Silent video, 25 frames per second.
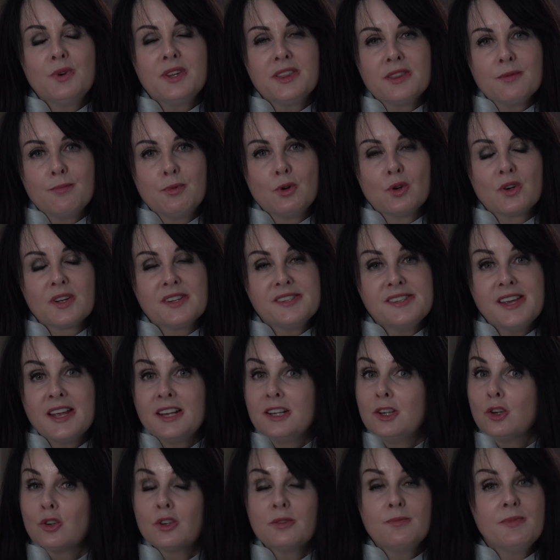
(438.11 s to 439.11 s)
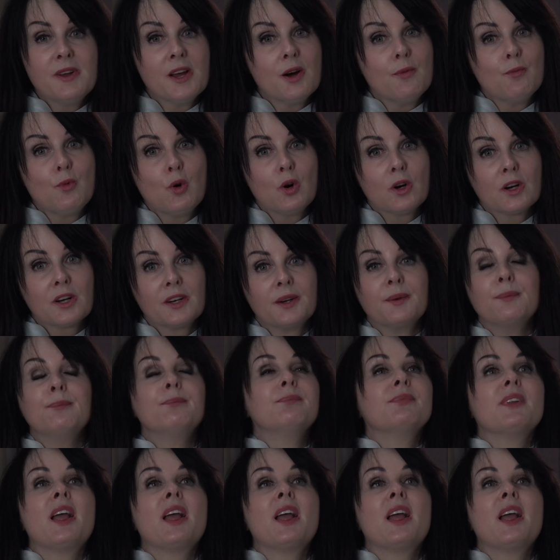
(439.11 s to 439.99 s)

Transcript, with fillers: with the book and say, look at me, I'm working.